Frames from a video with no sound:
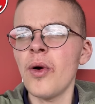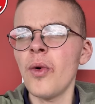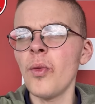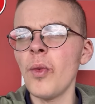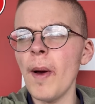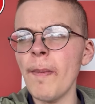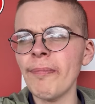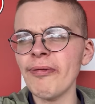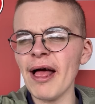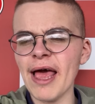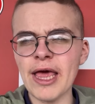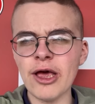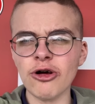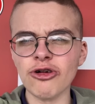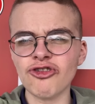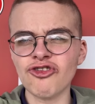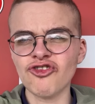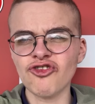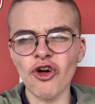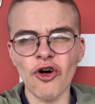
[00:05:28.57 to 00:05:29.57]
We're playing
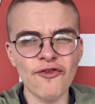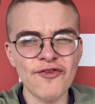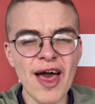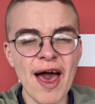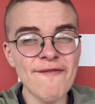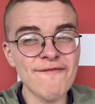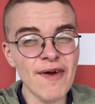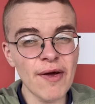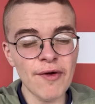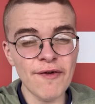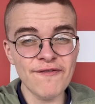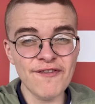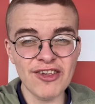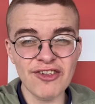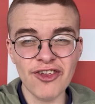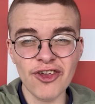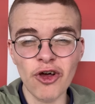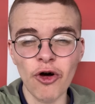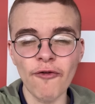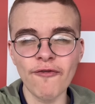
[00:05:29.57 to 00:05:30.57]
good stuff. They're very
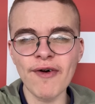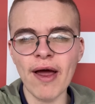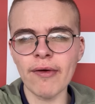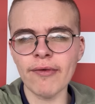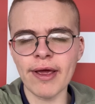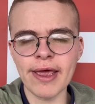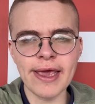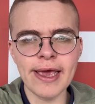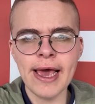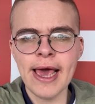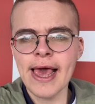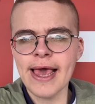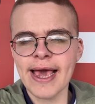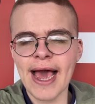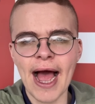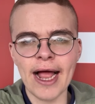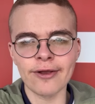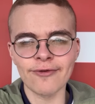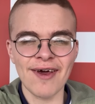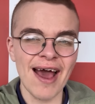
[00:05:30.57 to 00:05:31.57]
physical, very
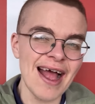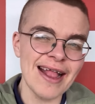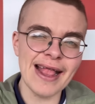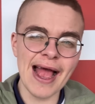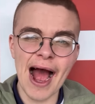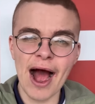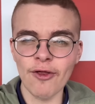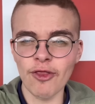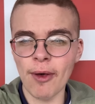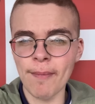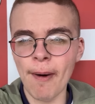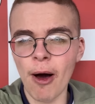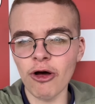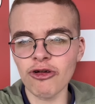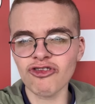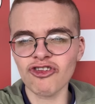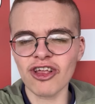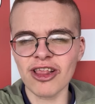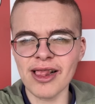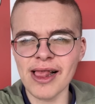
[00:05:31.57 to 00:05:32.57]
kind of head it out the
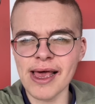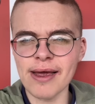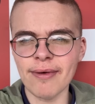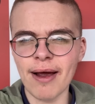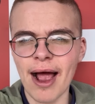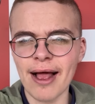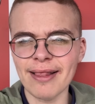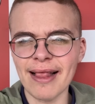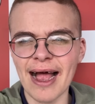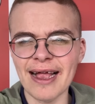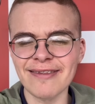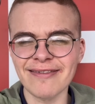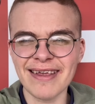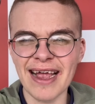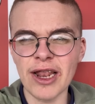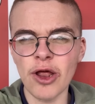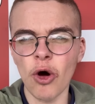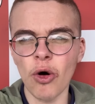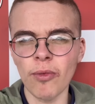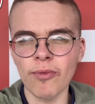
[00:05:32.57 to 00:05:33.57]
box, clear our lines,
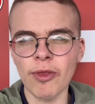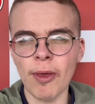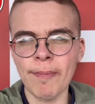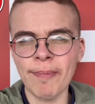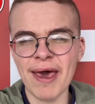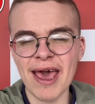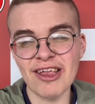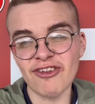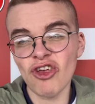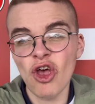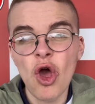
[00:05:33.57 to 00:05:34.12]
get it up the pitch.